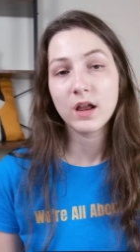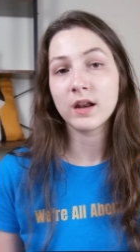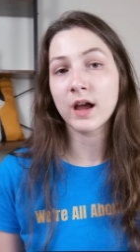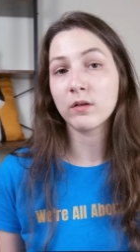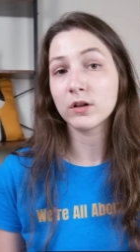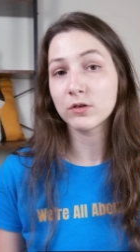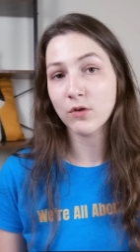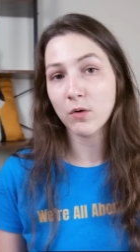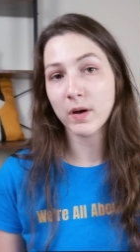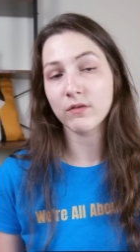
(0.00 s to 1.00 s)
Now, Litter
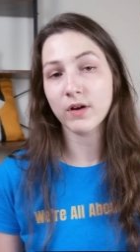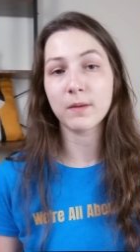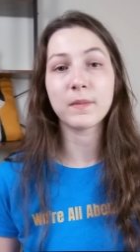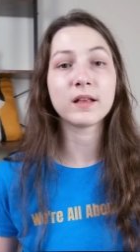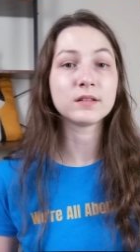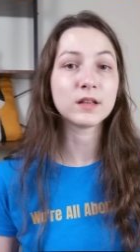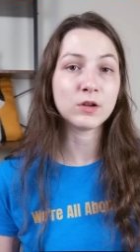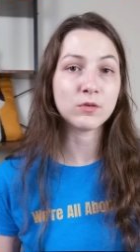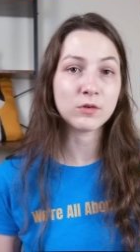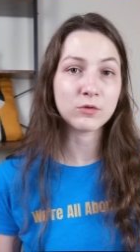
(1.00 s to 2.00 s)
Robot recommends that
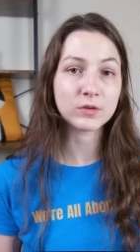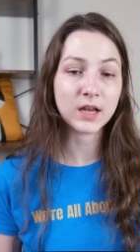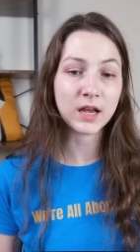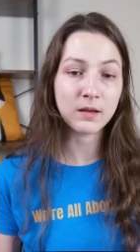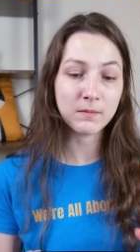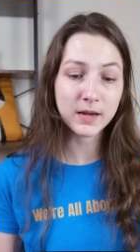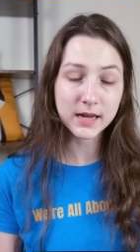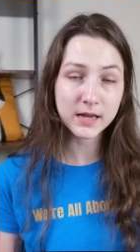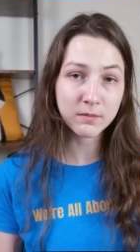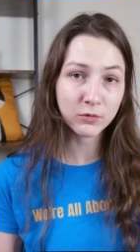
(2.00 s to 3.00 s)
you use a
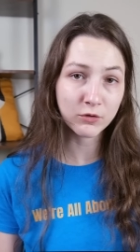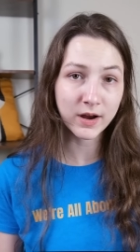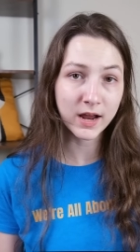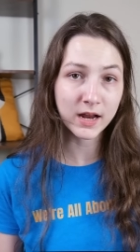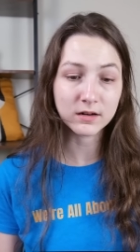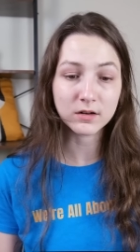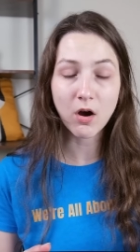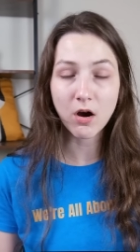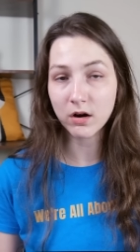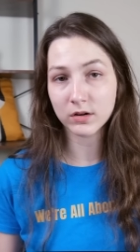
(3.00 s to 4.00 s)
medium-grained,
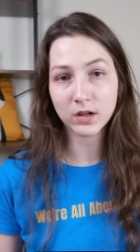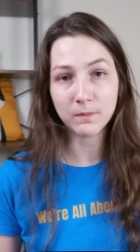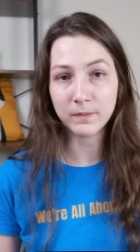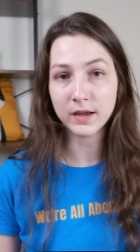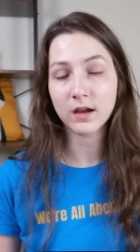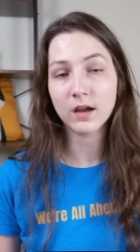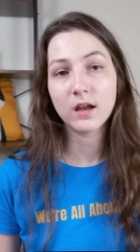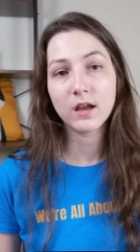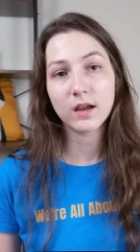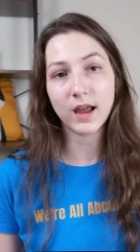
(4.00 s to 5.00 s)
hard clumping
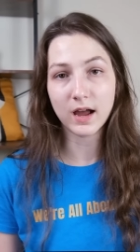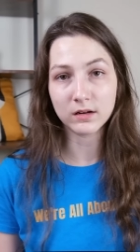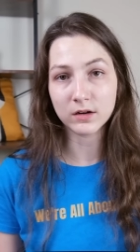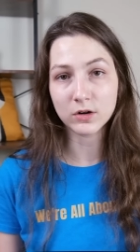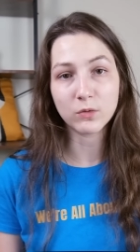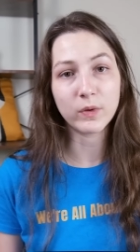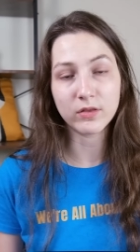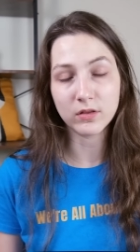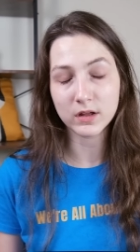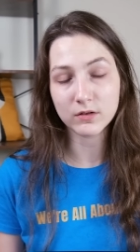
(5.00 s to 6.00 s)
cat litter with
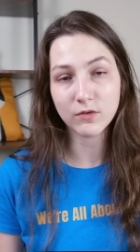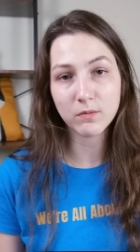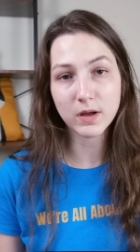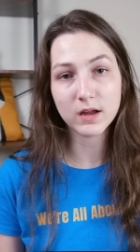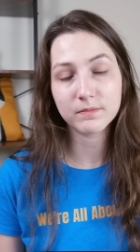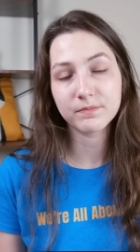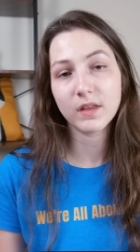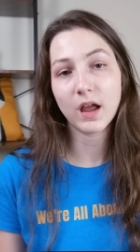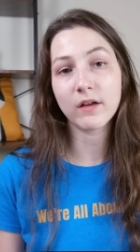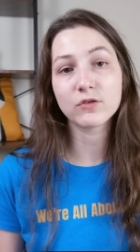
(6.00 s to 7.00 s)
the Litter Robot.
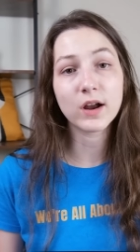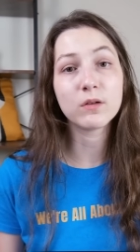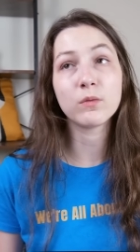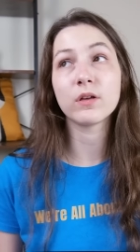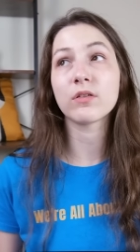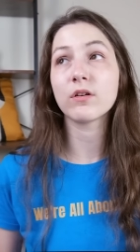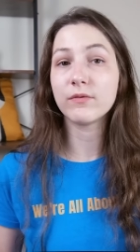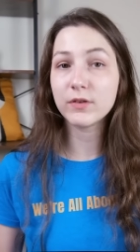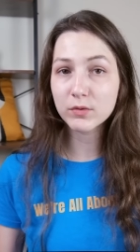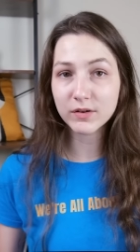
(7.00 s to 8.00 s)
I've tried it with a
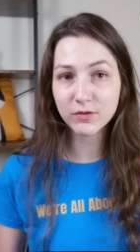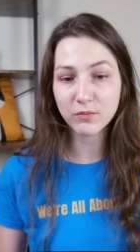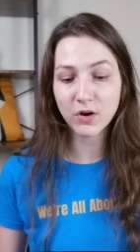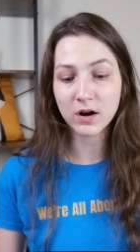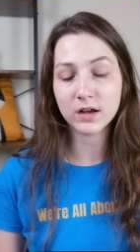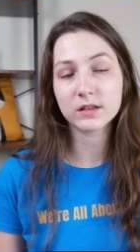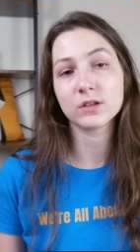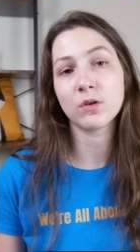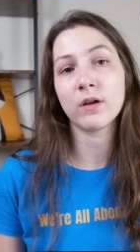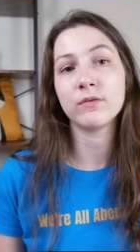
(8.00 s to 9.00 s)
few different products,
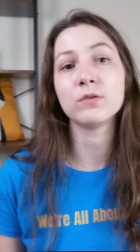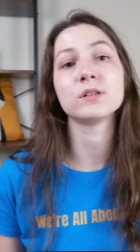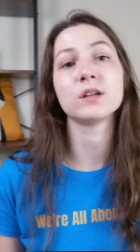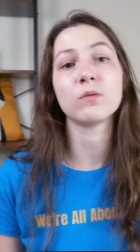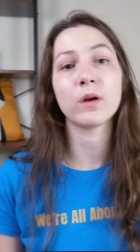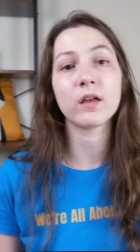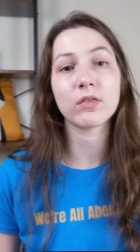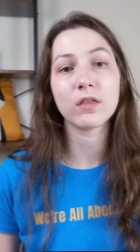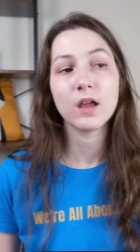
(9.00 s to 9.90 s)
so I've used it with